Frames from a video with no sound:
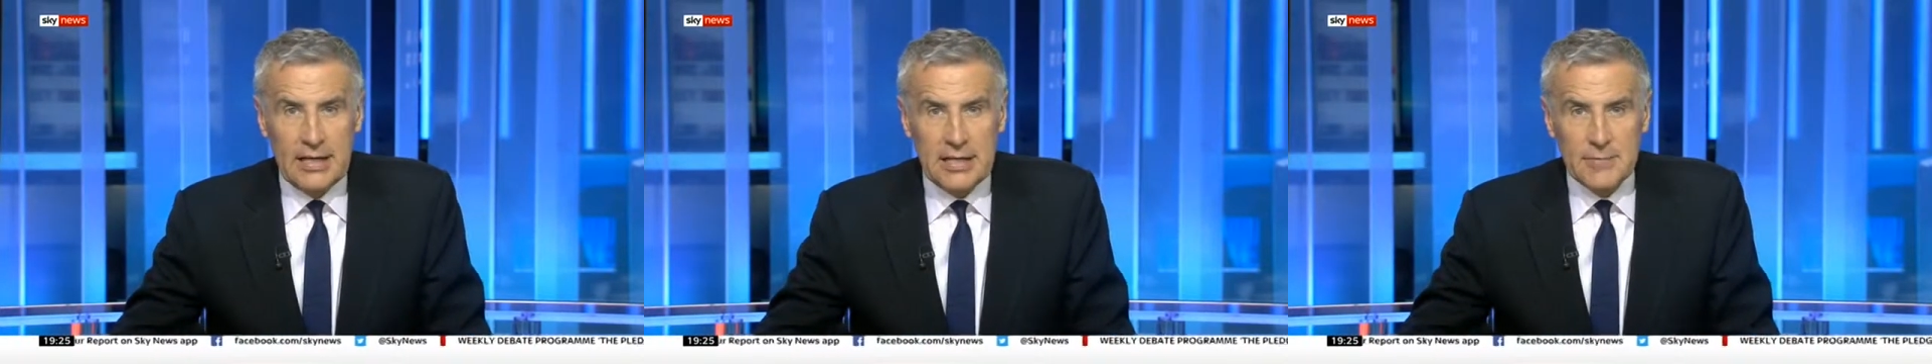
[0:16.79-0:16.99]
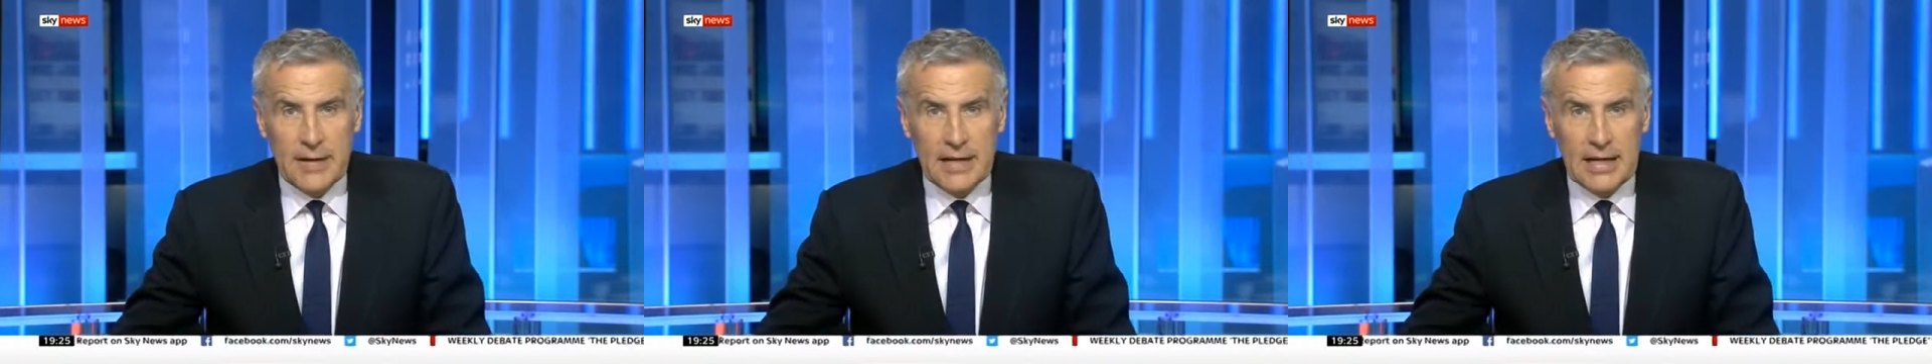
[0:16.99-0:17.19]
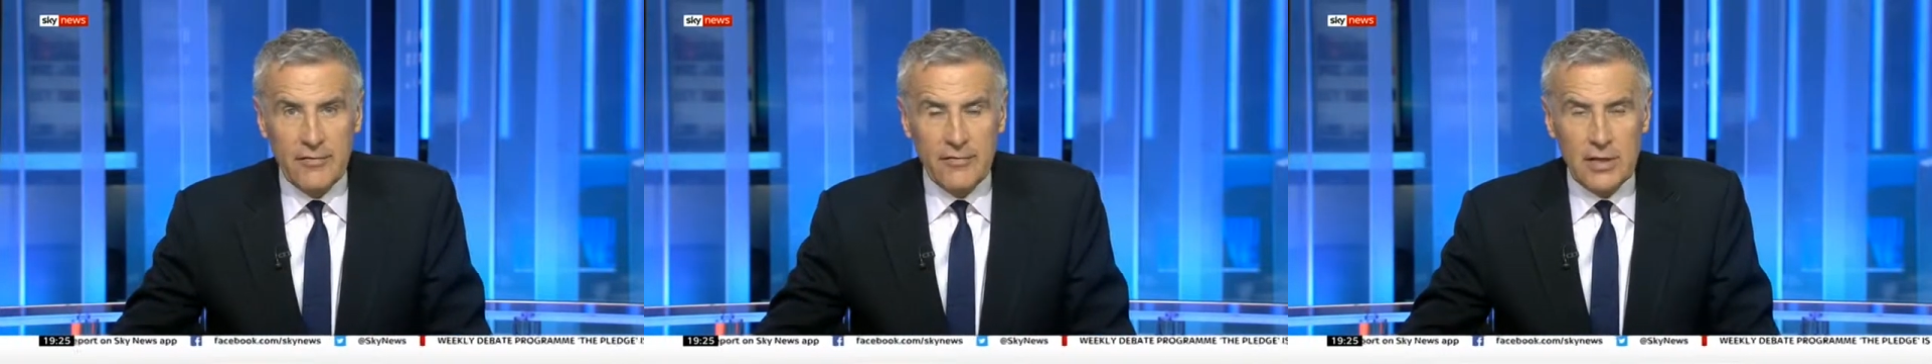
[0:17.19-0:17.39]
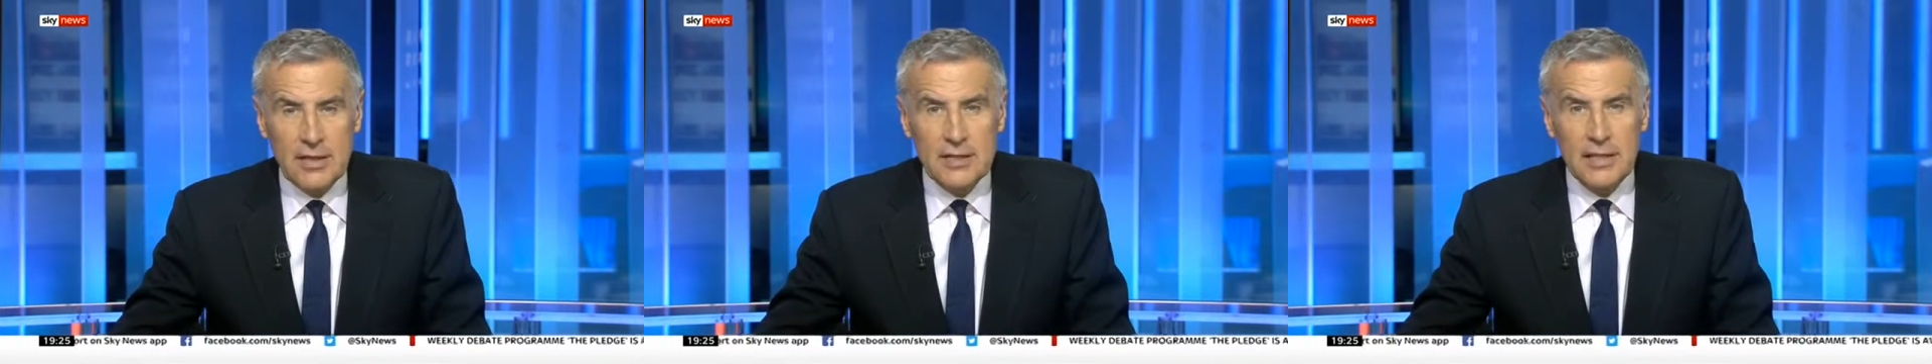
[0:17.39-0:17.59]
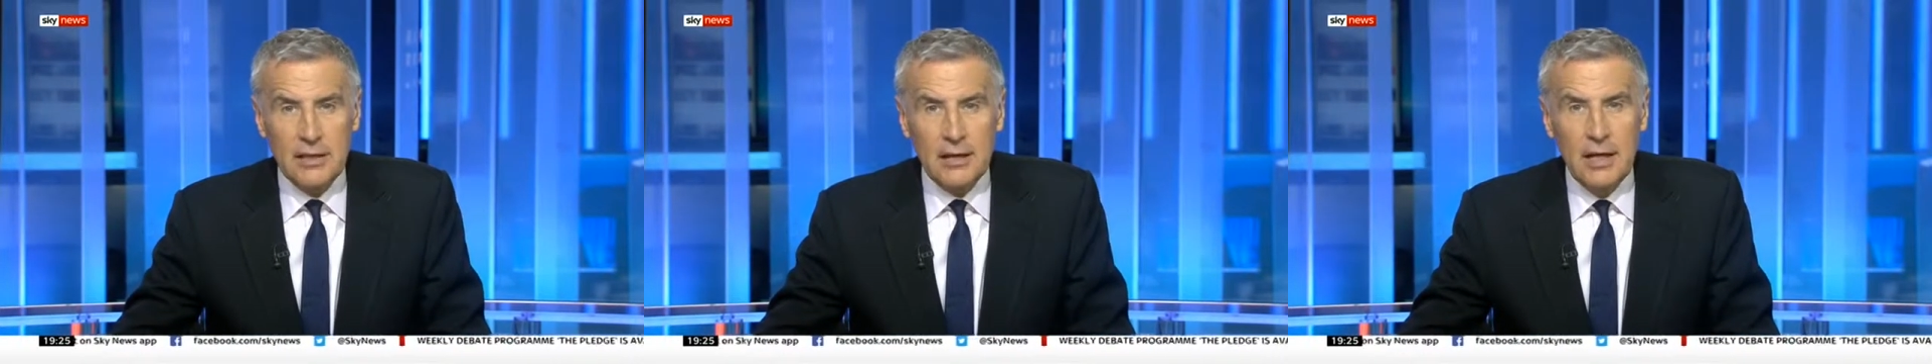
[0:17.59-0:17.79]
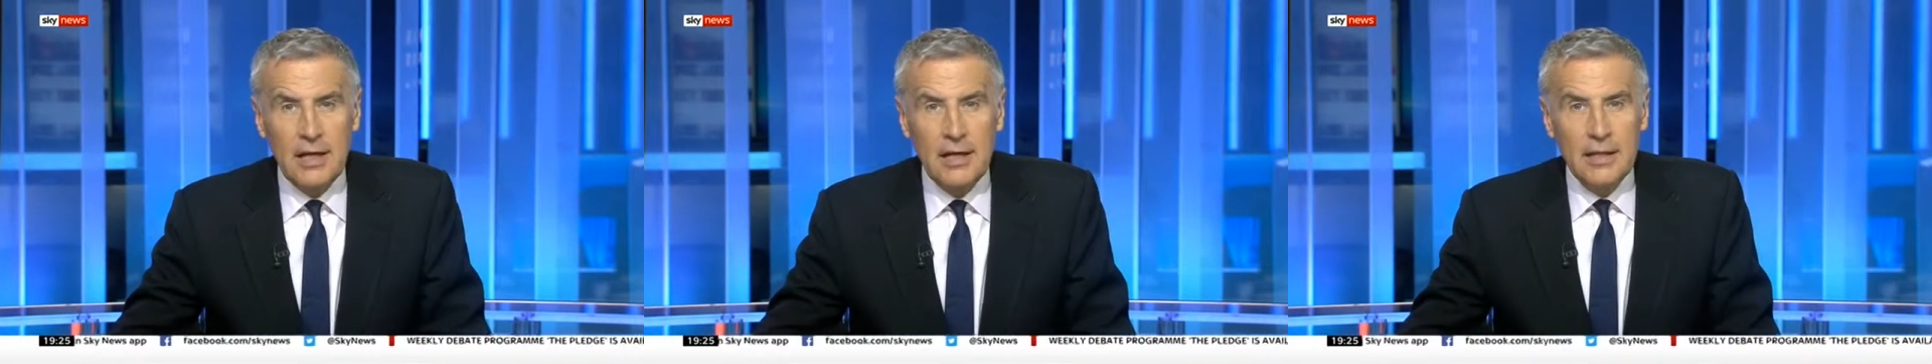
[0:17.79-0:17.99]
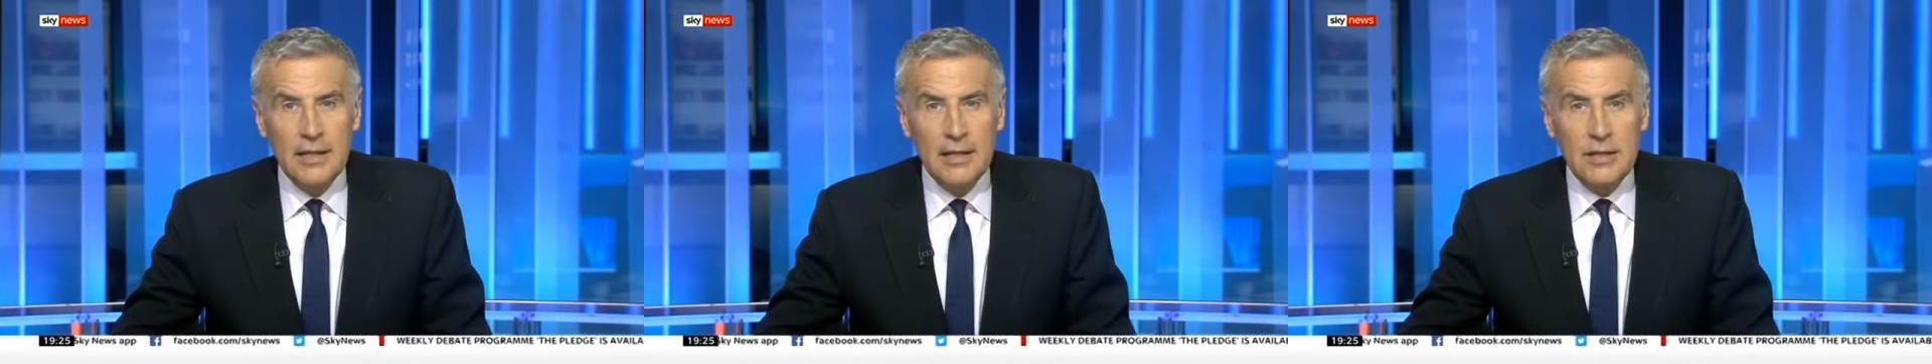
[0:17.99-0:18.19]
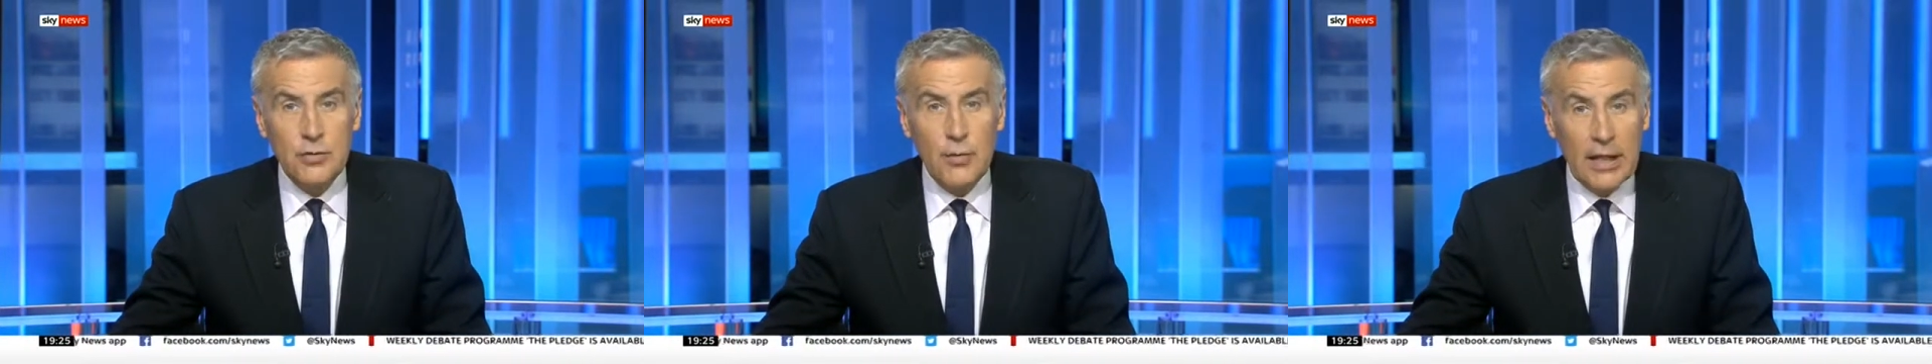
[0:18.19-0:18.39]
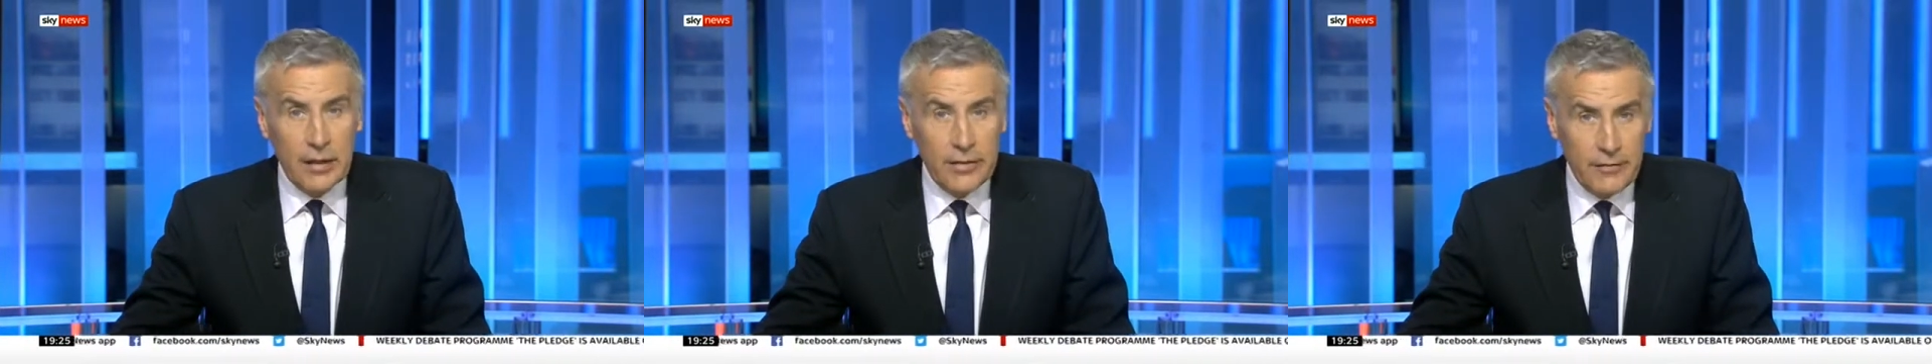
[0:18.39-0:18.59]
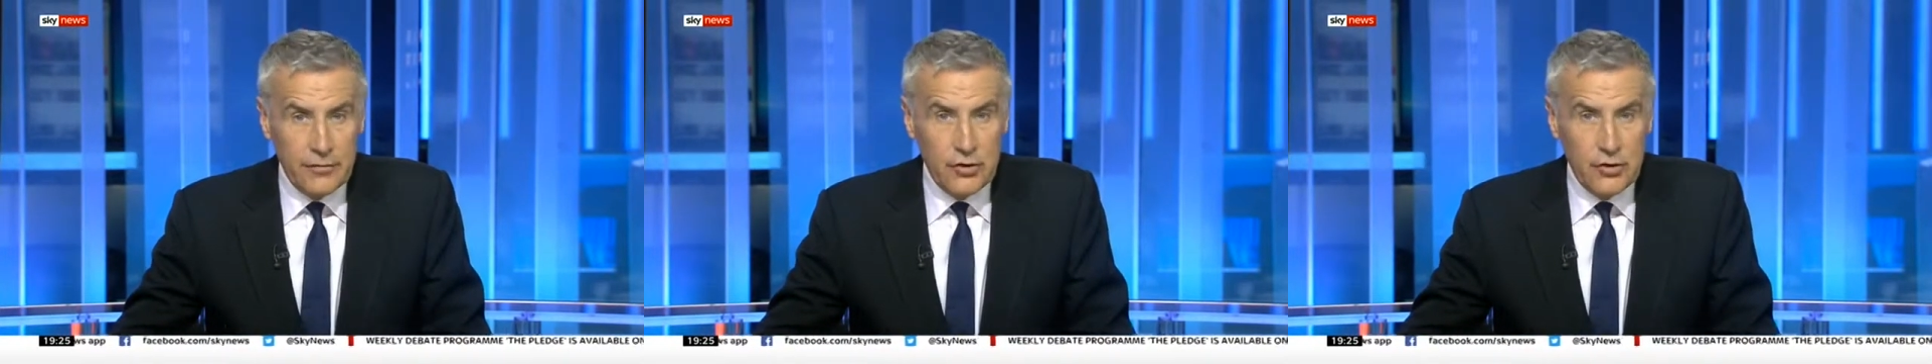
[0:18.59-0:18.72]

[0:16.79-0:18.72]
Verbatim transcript: He's been given until the 12th